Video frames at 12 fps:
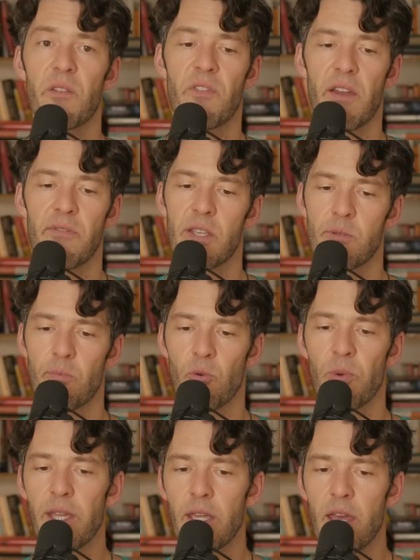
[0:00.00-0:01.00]
to five days
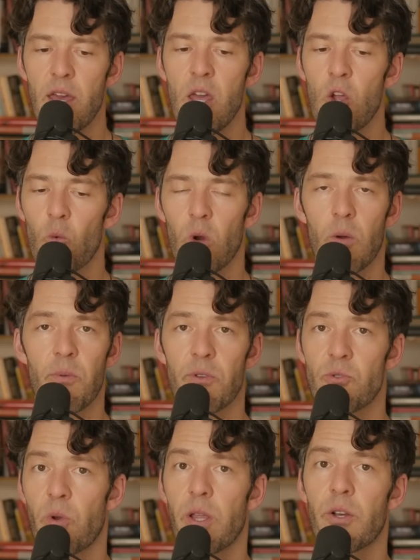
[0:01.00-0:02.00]
per week, work with
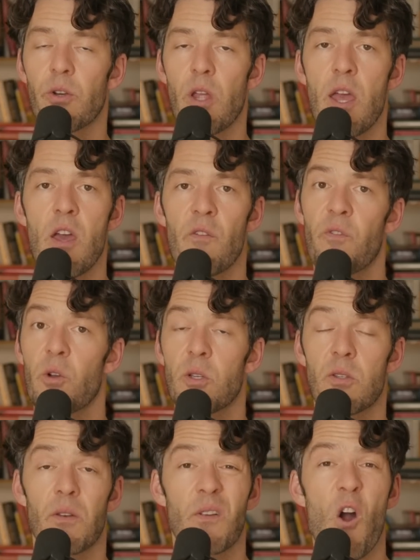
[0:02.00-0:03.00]
a trainer,
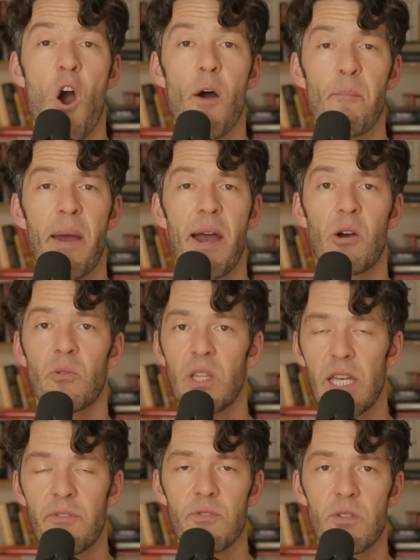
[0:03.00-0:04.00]
focus on compound
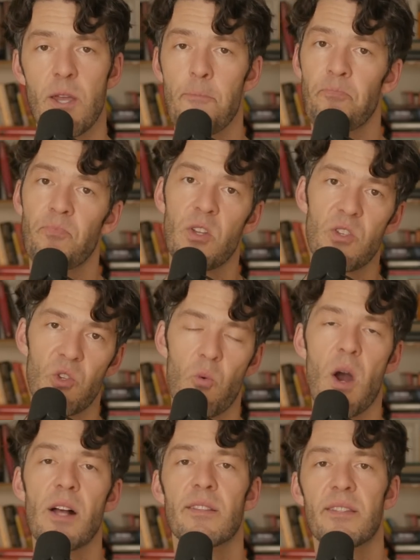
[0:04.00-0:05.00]
lifts,
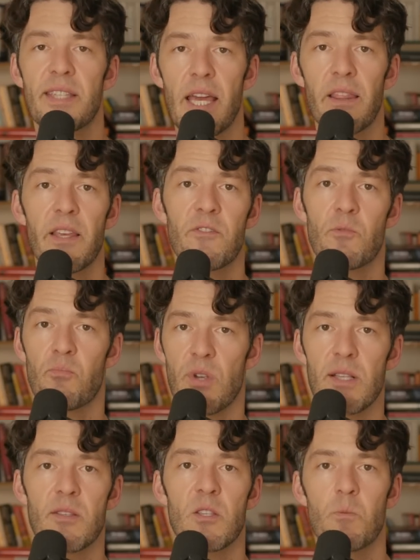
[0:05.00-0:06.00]
squats, deadlifts,
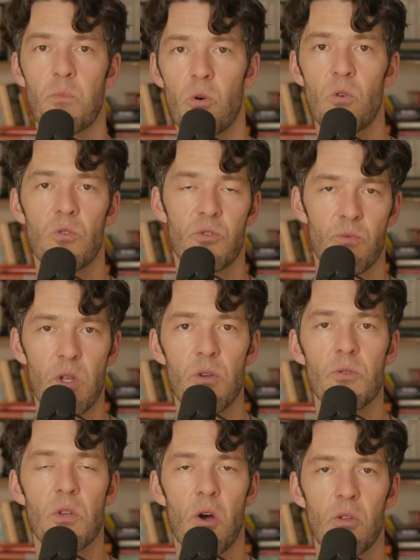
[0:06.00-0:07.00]
presses, pulls,
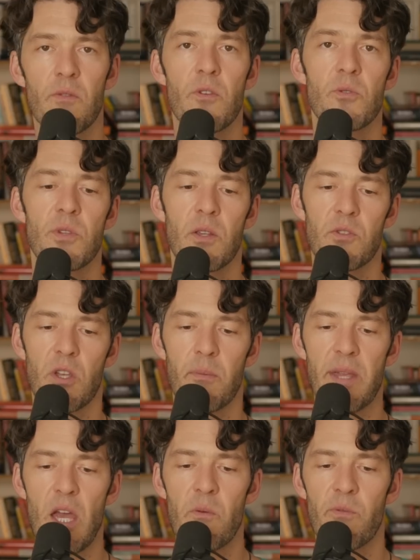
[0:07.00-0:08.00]
rows, all of those things are
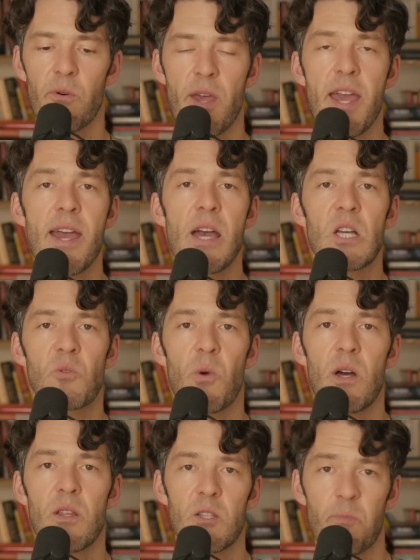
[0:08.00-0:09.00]
going to be helpful, as
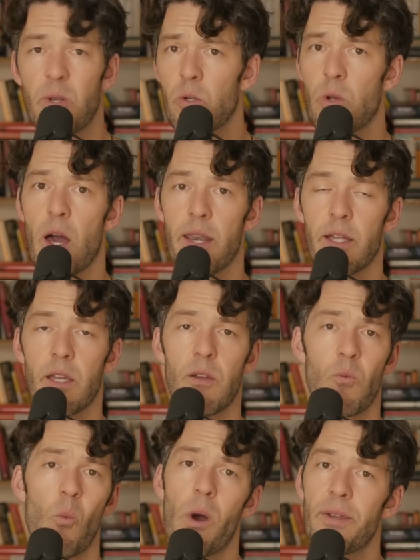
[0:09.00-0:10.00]
well as periodic
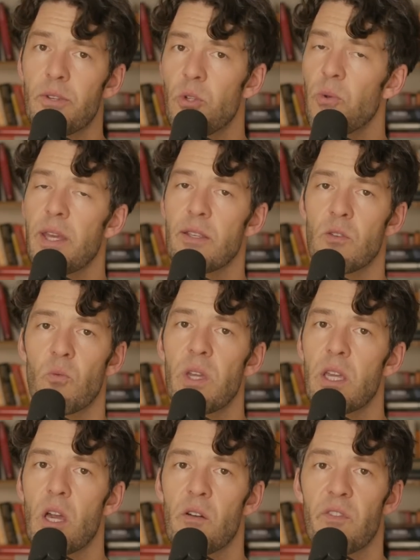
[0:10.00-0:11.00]
one to two days a
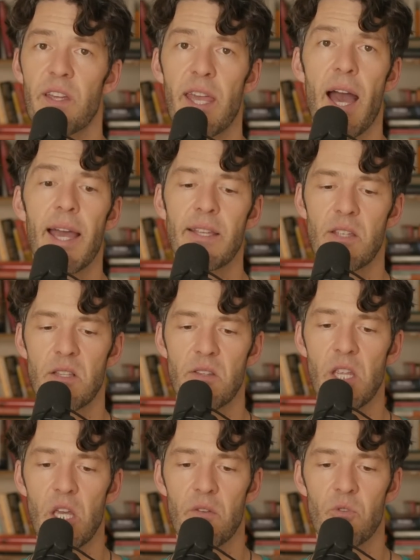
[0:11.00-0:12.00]
week of a high
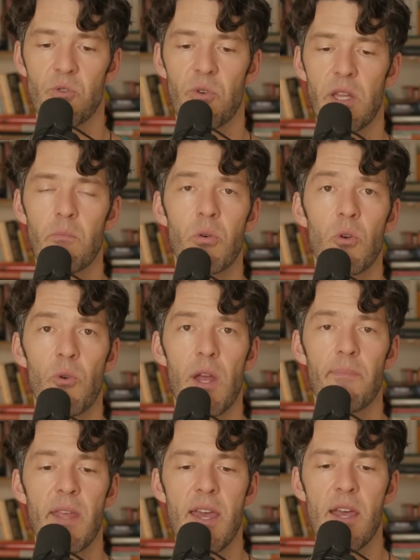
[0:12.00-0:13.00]
intensity interval training
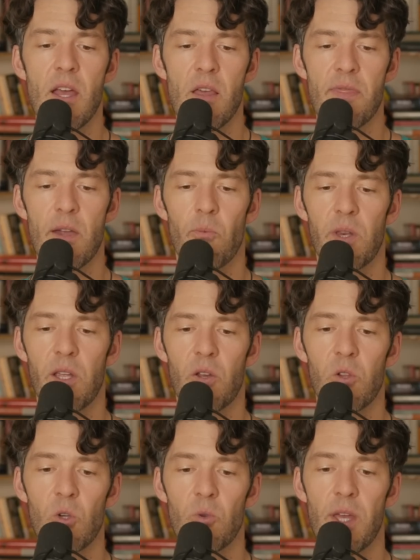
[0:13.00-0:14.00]
program that would
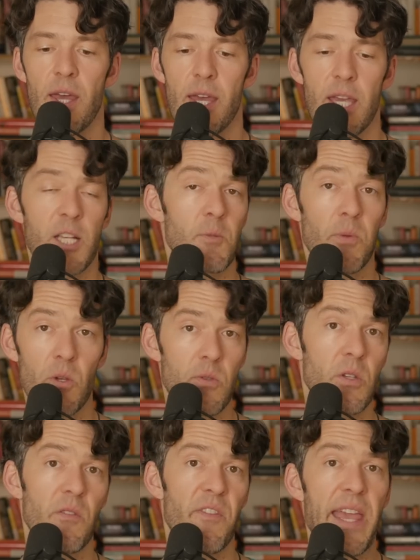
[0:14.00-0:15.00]
include
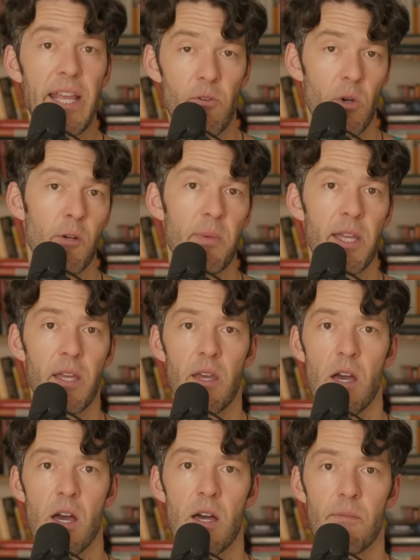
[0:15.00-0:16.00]
explosive anaerobic
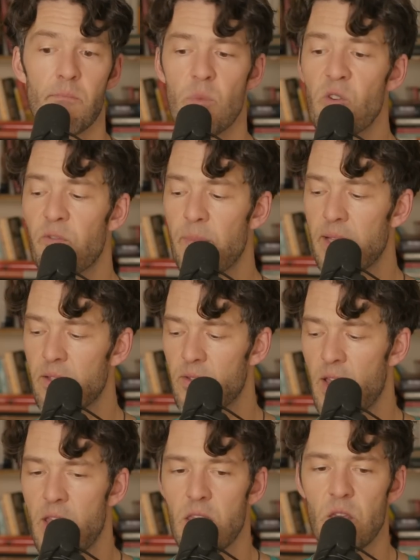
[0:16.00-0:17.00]
uh,
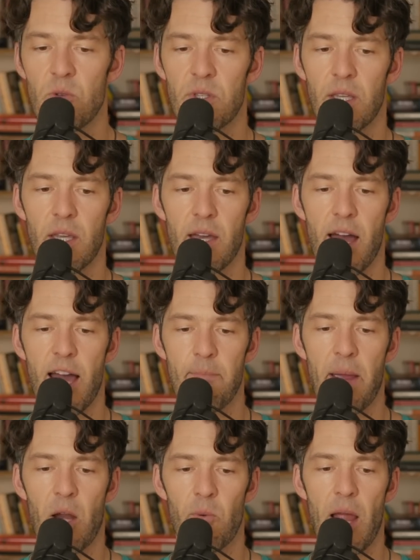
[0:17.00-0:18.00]
movements using high
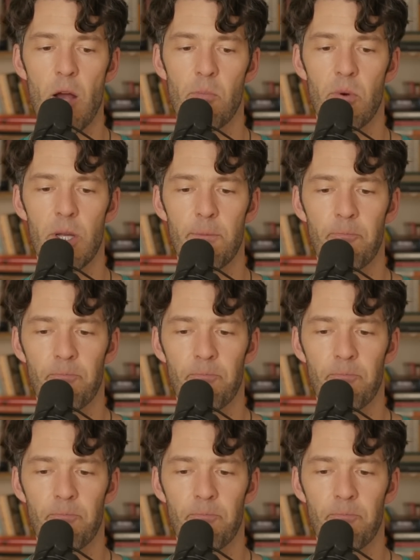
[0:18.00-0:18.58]
power output.